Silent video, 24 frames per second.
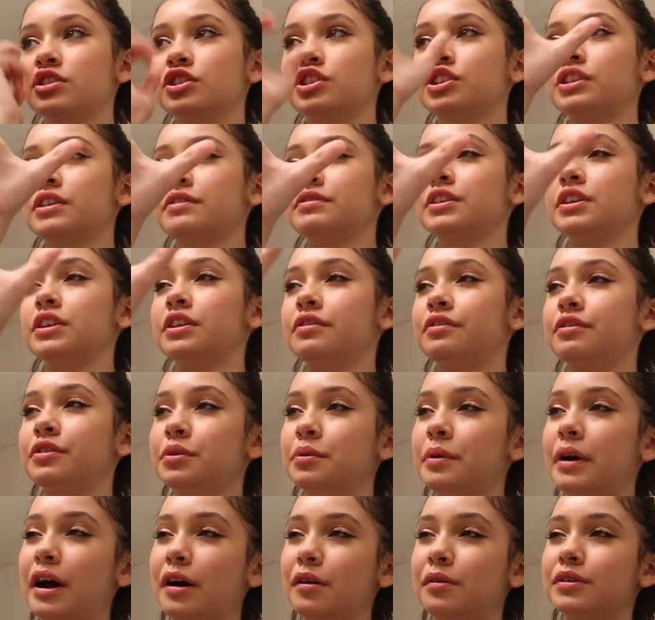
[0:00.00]
Shifted a
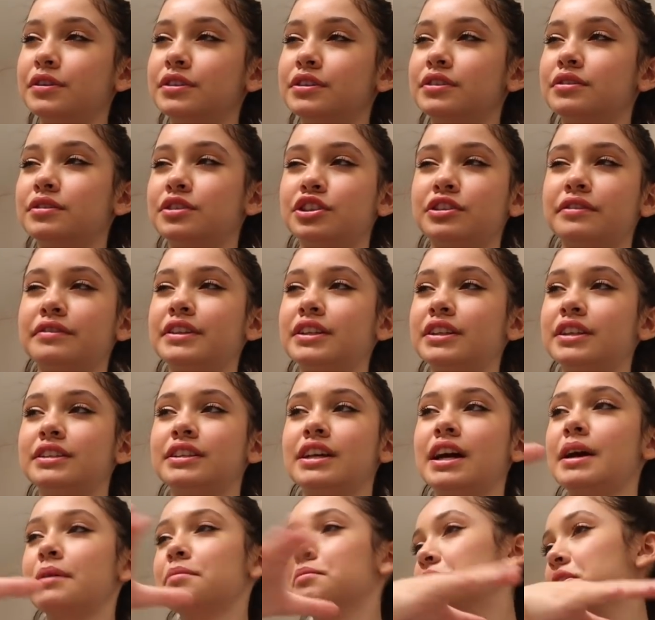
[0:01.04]
few hours. Shifted a
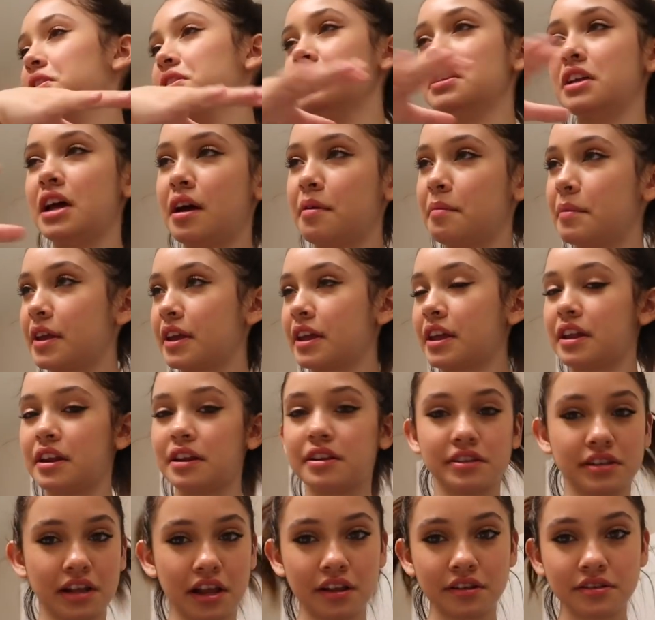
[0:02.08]
time does not make
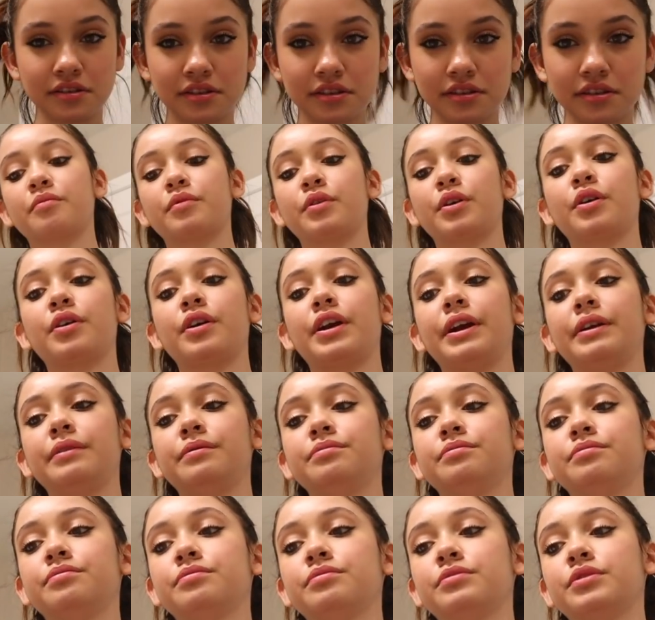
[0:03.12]
any sense. All right,
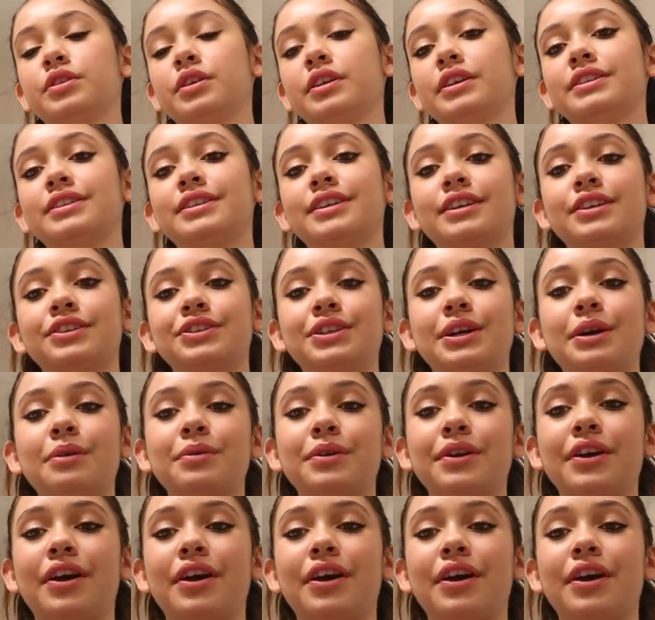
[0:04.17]
so let's take a shower,